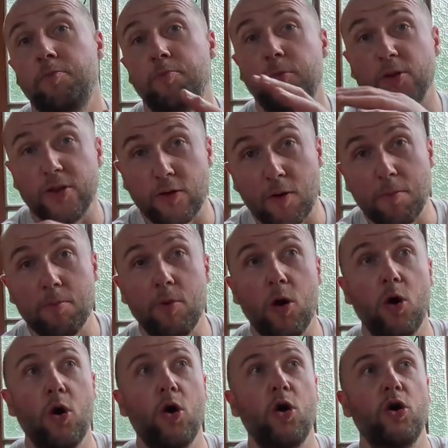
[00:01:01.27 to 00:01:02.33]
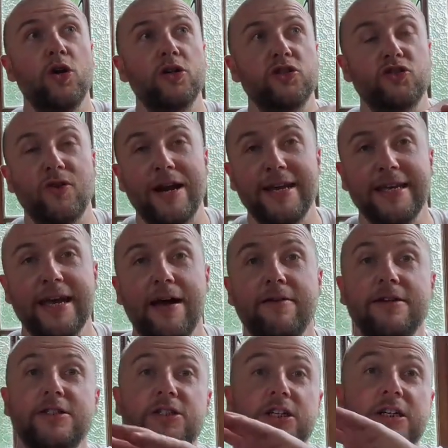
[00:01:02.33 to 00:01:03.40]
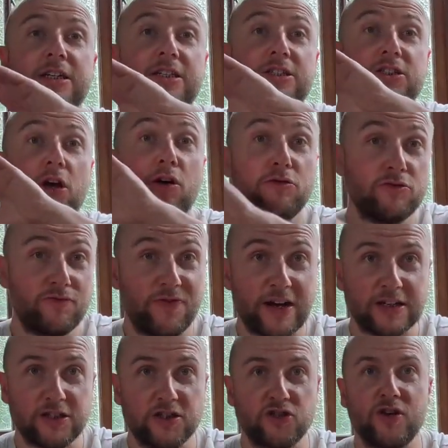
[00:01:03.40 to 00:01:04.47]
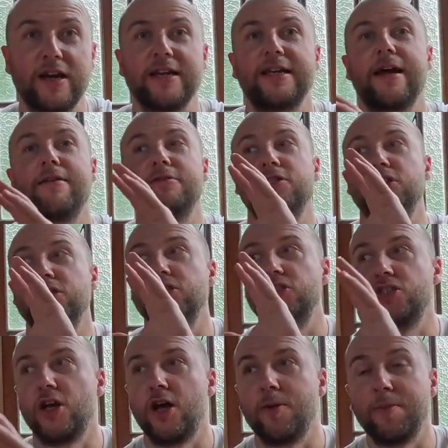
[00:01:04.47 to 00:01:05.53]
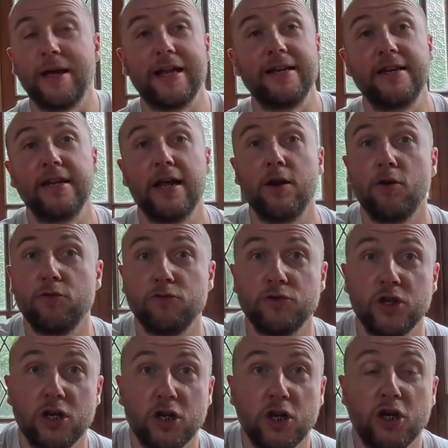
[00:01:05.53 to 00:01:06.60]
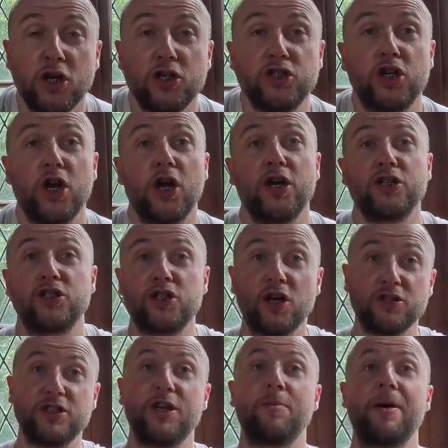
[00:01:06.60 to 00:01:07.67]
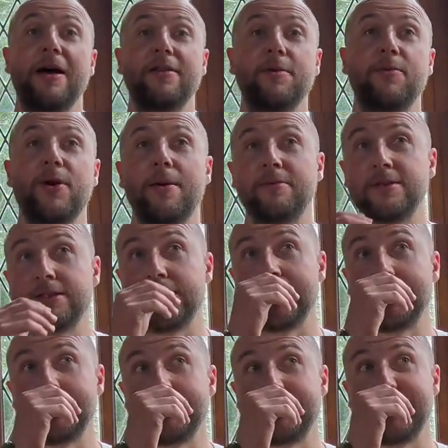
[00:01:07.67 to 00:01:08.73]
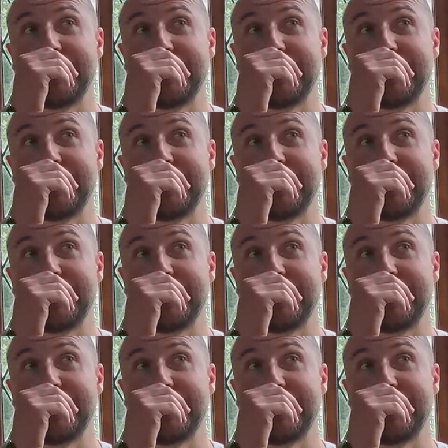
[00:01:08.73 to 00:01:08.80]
But there are more train carriages, old-fashioned train carriages, and an old church dotted about the premises.